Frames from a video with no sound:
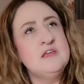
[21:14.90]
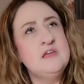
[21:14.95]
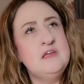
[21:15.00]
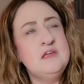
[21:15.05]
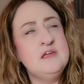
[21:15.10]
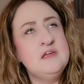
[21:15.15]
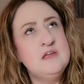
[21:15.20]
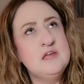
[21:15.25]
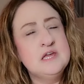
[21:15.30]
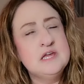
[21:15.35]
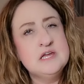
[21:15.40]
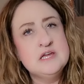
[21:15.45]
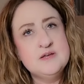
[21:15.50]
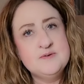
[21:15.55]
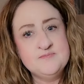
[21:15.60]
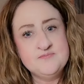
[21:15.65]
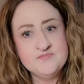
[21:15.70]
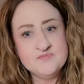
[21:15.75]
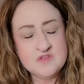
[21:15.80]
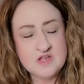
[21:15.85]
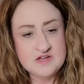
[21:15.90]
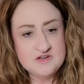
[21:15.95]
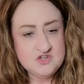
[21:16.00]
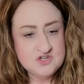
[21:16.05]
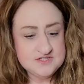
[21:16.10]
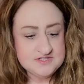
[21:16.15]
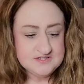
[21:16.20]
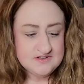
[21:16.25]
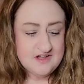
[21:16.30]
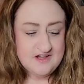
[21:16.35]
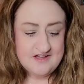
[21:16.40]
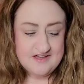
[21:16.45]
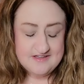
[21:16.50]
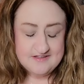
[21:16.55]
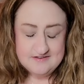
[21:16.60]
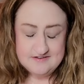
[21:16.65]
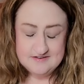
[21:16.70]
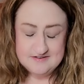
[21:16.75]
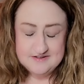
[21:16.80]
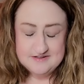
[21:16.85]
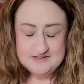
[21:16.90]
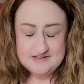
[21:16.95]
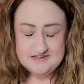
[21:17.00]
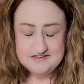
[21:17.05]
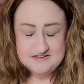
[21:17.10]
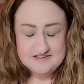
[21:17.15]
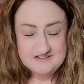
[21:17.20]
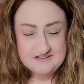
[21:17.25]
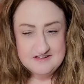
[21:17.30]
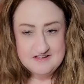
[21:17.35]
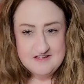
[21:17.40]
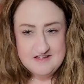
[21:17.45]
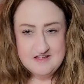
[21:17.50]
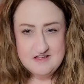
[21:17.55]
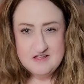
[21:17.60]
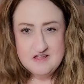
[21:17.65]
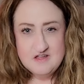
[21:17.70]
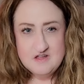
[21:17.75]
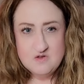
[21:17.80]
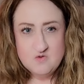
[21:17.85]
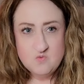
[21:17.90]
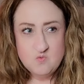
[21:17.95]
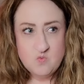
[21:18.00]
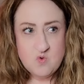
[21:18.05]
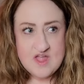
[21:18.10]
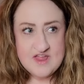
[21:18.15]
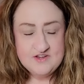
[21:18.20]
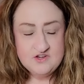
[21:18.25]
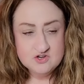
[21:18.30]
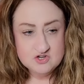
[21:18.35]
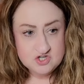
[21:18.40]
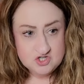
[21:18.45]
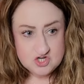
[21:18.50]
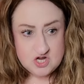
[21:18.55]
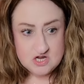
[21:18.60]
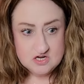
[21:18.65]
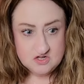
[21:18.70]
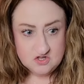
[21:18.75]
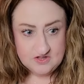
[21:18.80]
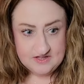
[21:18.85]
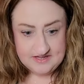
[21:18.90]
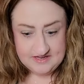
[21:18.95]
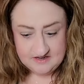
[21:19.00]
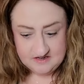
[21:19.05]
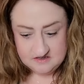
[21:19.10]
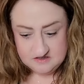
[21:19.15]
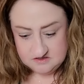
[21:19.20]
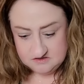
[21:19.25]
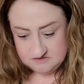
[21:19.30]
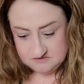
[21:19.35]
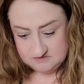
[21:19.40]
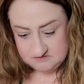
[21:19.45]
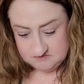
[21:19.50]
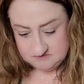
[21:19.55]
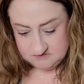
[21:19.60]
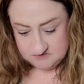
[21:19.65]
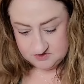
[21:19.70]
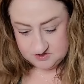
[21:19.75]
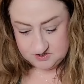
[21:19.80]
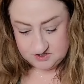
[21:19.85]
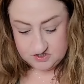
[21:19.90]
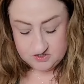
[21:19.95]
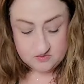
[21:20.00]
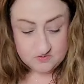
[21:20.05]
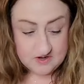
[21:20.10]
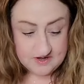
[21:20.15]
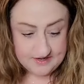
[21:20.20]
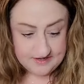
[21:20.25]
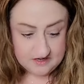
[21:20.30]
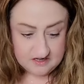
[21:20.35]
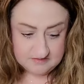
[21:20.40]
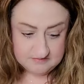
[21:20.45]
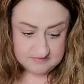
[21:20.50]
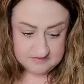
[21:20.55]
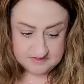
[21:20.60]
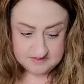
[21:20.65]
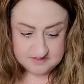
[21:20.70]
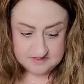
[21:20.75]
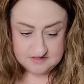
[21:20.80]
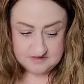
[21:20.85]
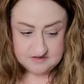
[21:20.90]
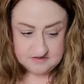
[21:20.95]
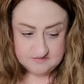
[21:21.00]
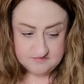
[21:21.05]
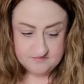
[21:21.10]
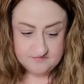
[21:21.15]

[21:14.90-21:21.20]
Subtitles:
like, I just got, when you're juggling two items,